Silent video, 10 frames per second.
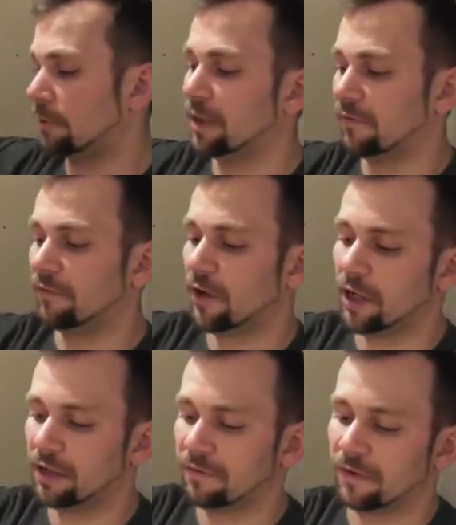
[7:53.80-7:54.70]
them in a
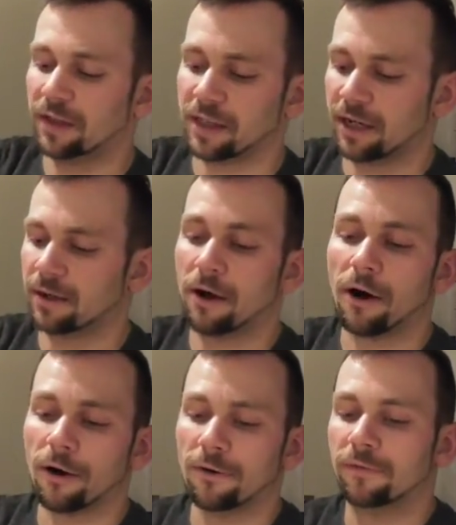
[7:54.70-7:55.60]
very thin layer
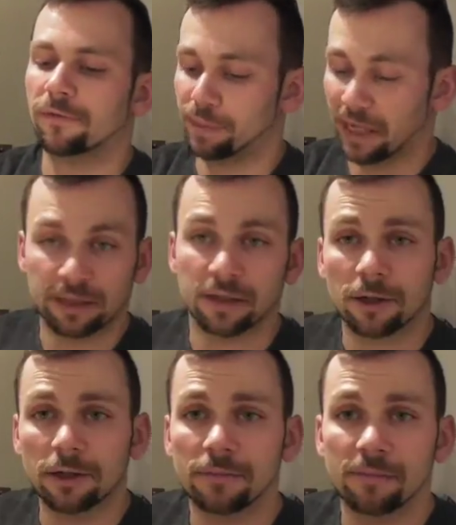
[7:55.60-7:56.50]
of bacon
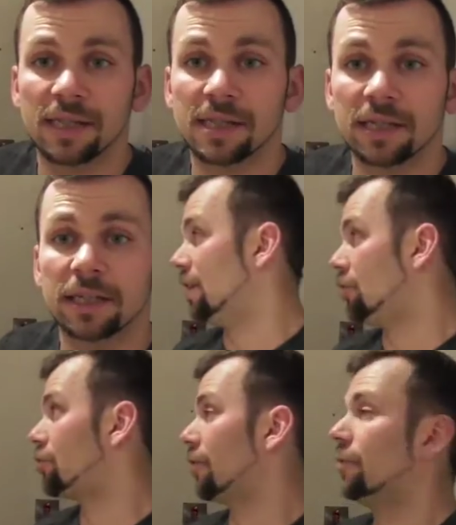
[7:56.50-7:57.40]
lard basically, and then
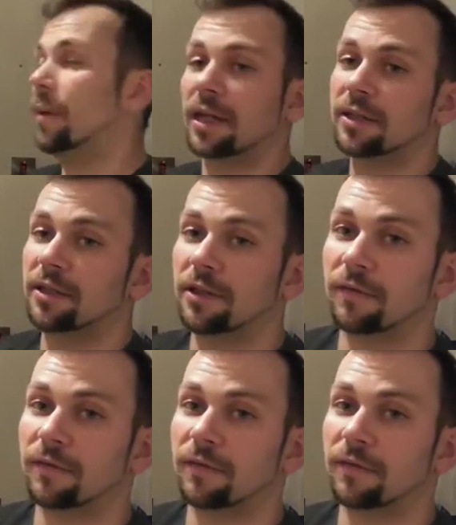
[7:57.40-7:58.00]
shove it back into the